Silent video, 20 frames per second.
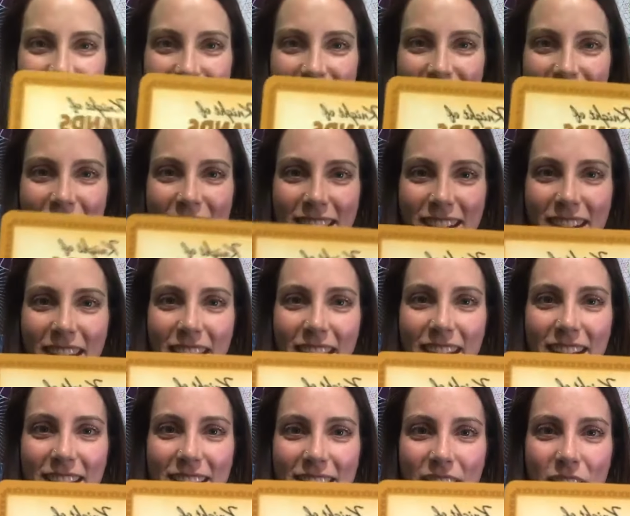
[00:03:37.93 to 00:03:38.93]
The
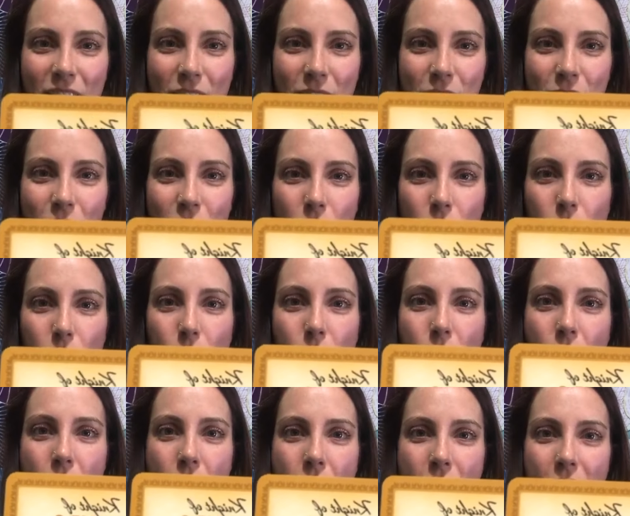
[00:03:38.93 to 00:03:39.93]
Knight of
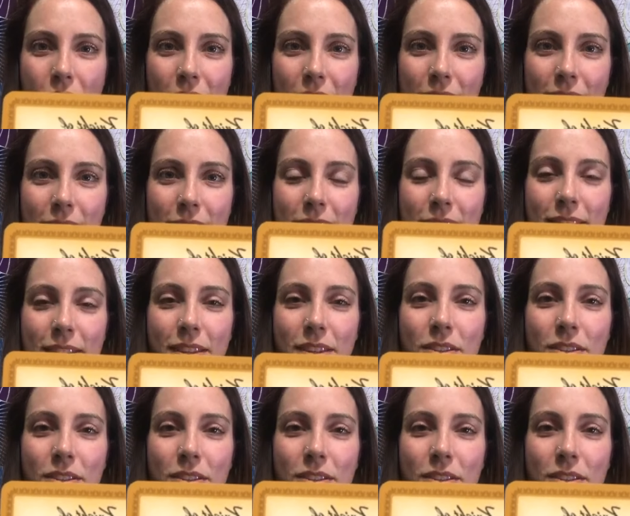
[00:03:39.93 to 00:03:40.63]
Wands.